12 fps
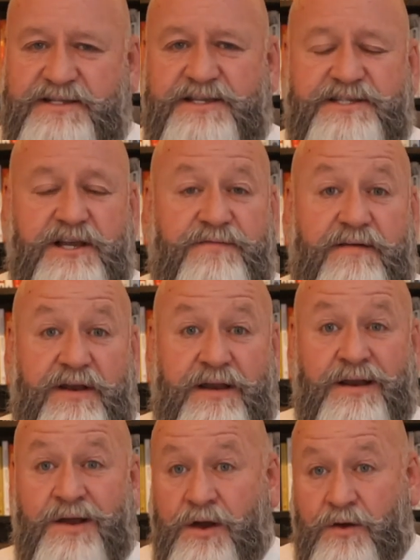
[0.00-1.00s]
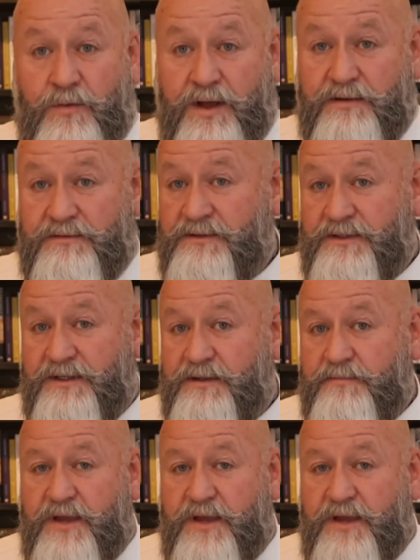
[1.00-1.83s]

That's self-evident. Well, it